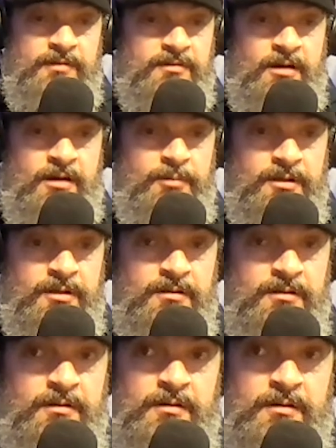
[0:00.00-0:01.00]
company.
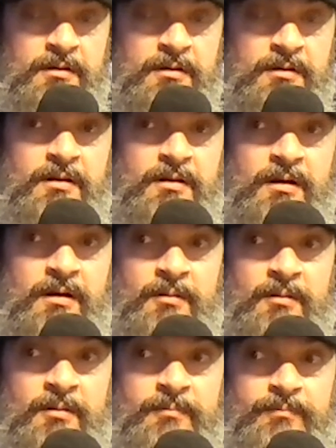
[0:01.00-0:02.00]

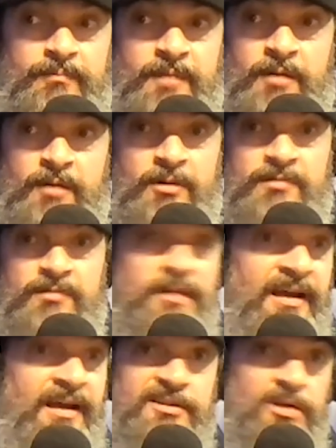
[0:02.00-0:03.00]
Um, and it wasn't for
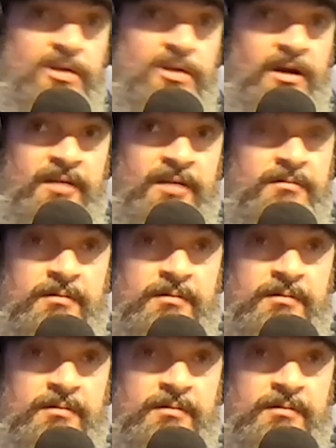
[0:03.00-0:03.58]
lack of trying.